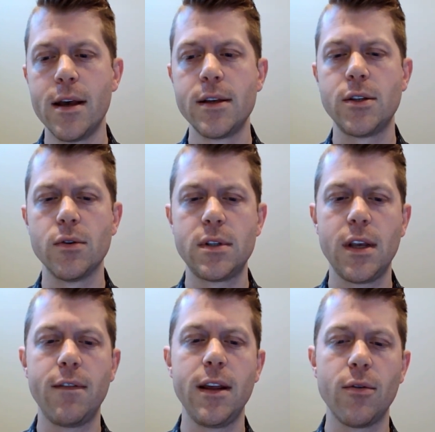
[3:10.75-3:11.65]
So
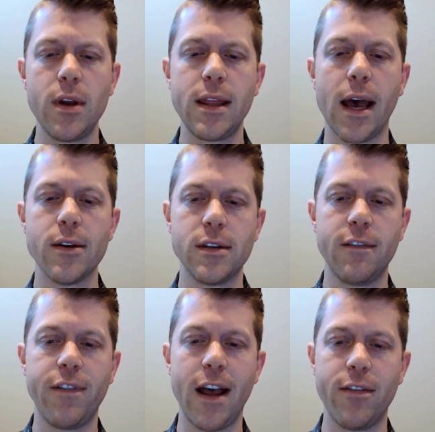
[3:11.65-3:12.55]

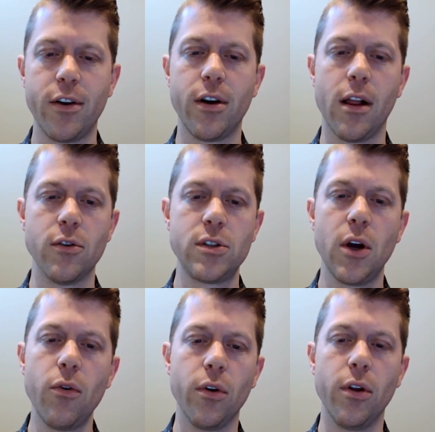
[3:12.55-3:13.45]
$73,500
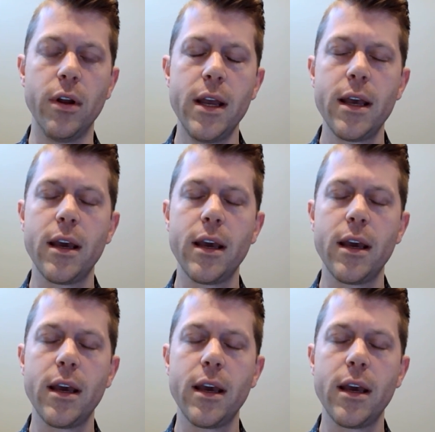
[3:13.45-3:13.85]
total